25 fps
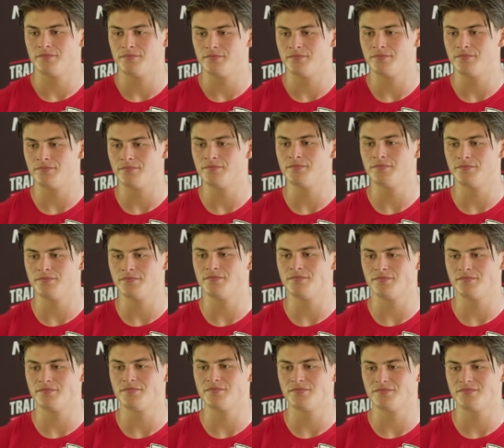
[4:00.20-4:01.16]
first
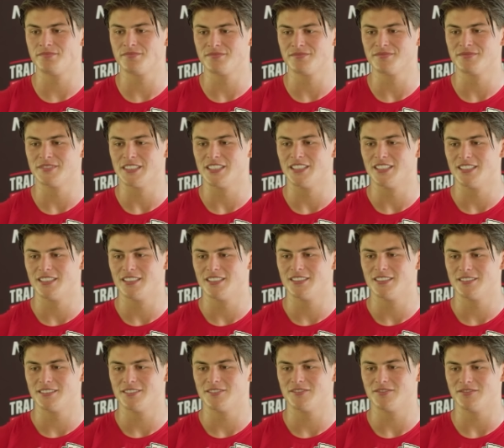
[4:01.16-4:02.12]
contact? and kind of
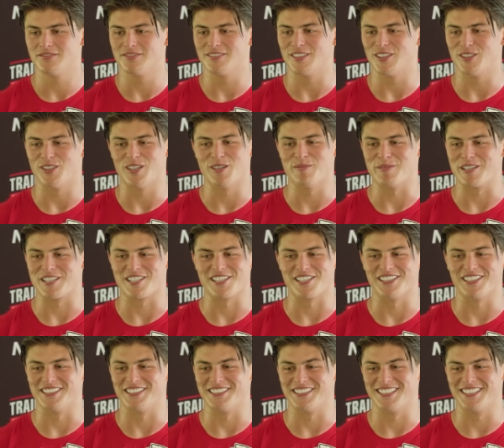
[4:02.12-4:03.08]
experience? Oh, I'm excited.